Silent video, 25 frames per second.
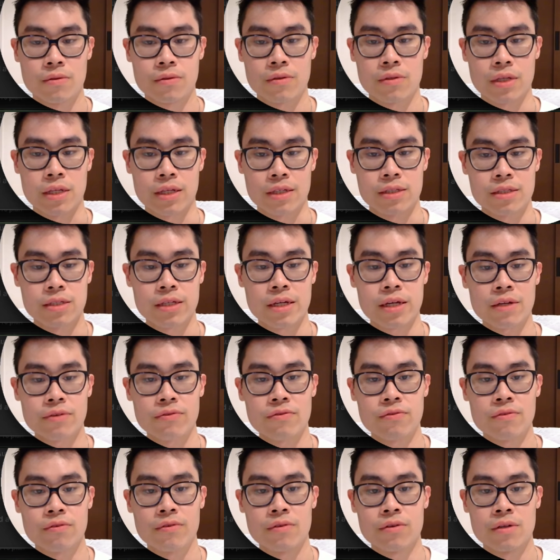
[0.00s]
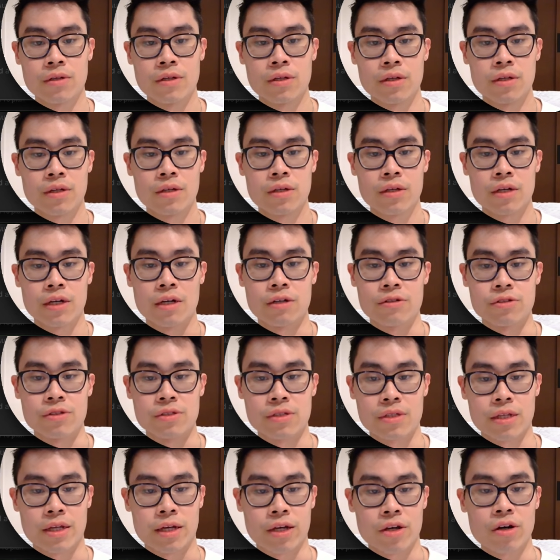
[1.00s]
click save. I'll
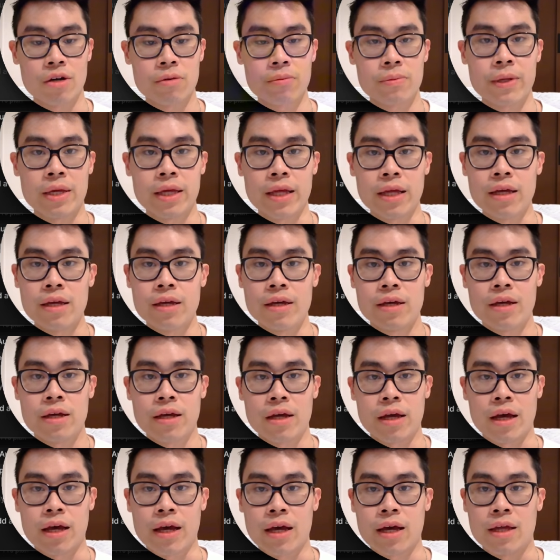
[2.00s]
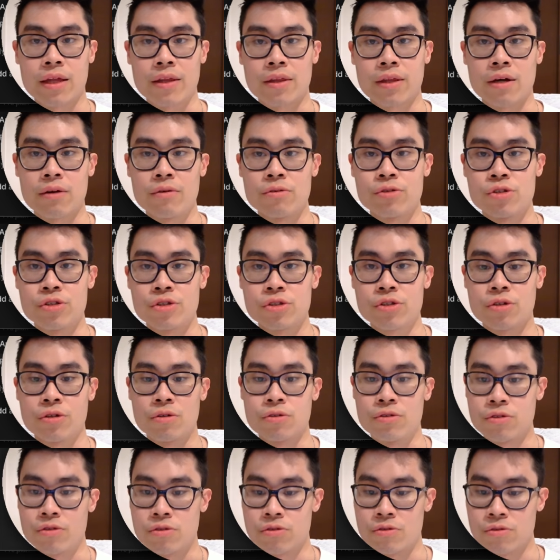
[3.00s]
just click copy, and I will just
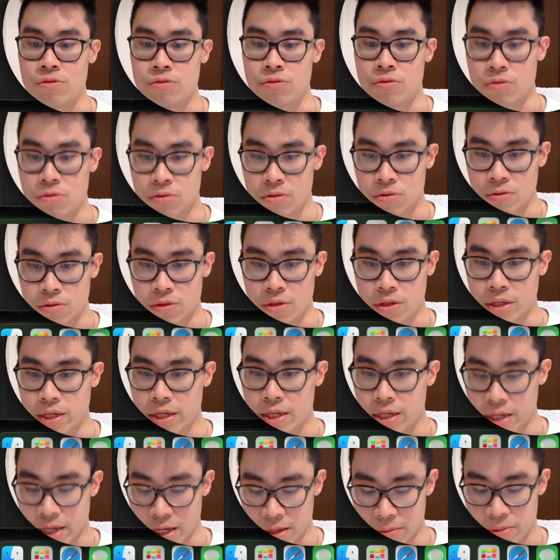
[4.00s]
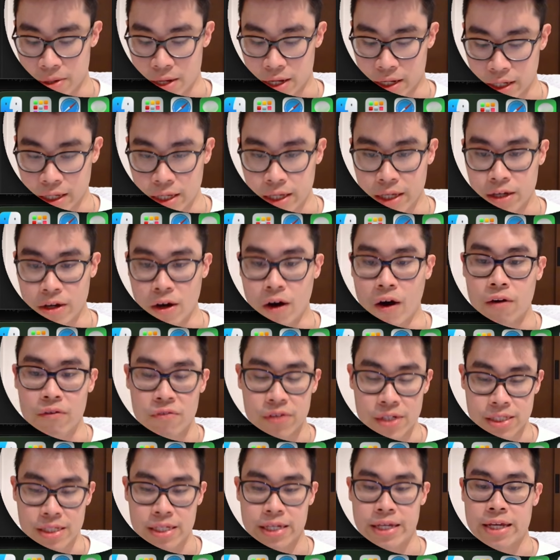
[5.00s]
go to the API key.
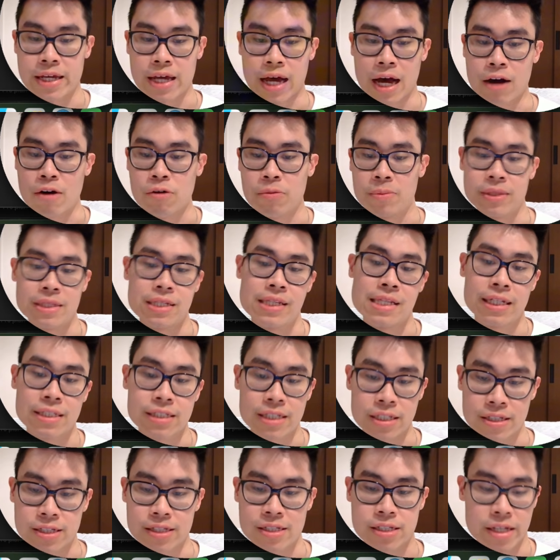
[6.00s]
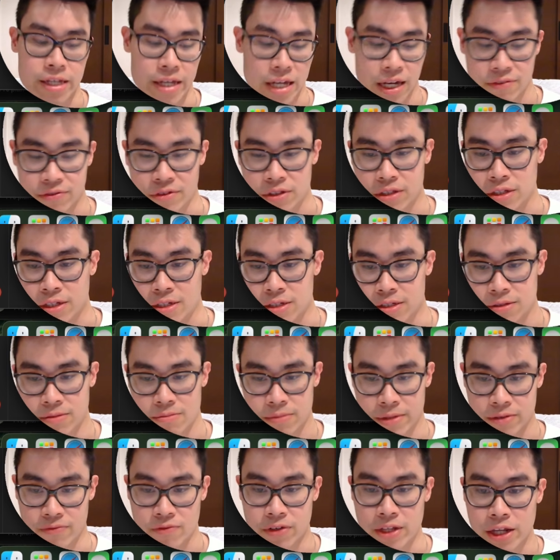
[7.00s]
Obviously, I'll be deleting this key after this
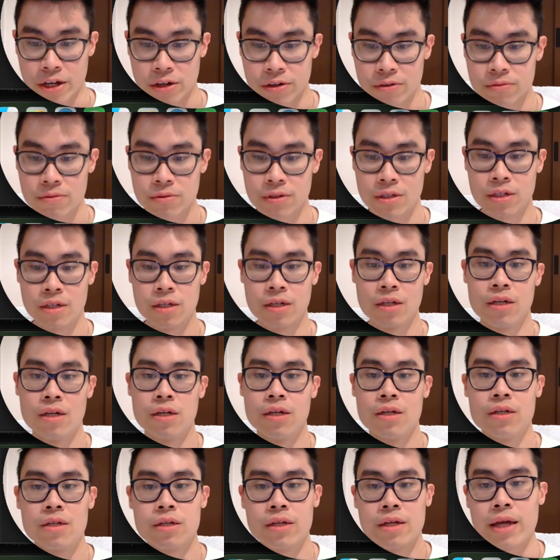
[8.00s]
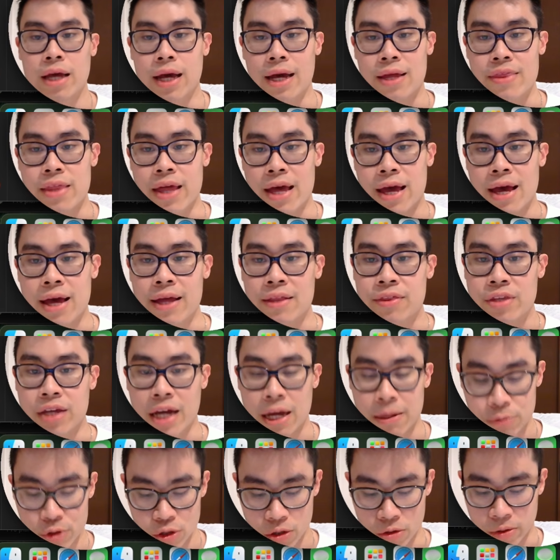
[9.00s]
video. And then
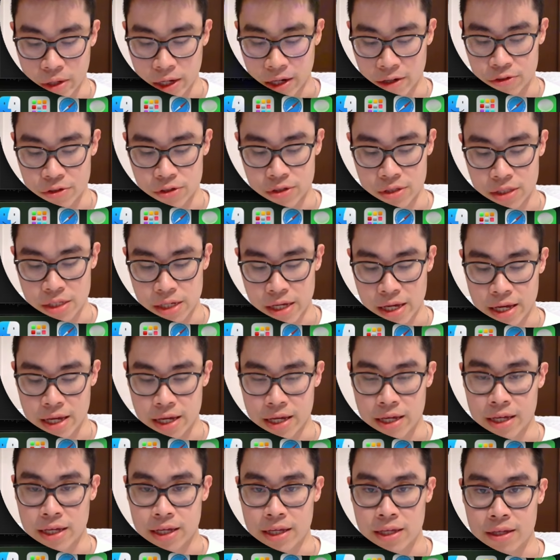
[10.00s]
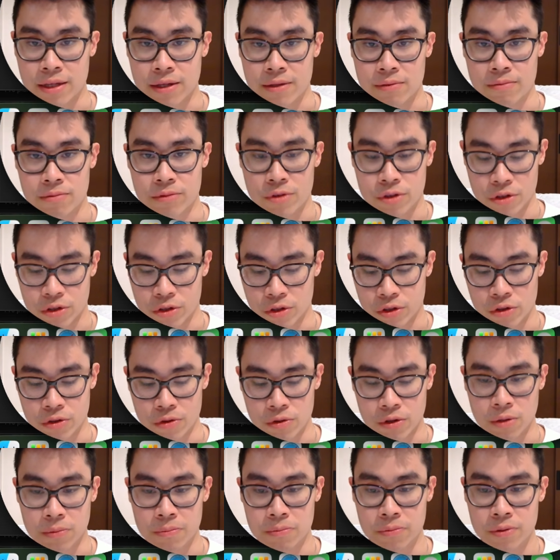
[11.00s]
time zone, I'll just say
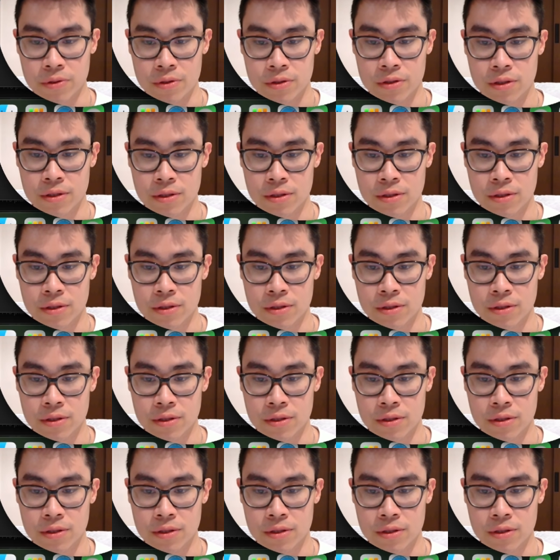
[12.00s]
Europe,